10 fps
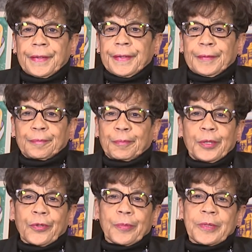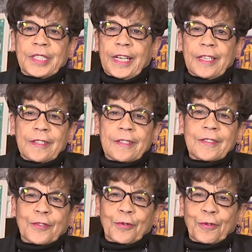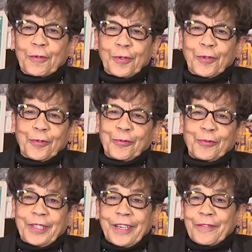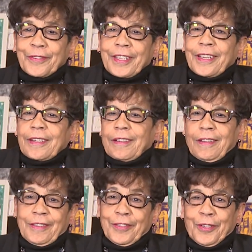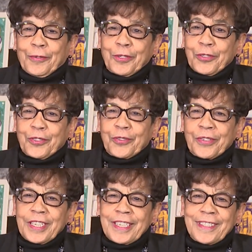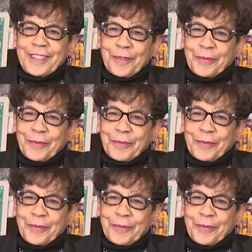and peel the potatoes or whatever they you know cook the greens or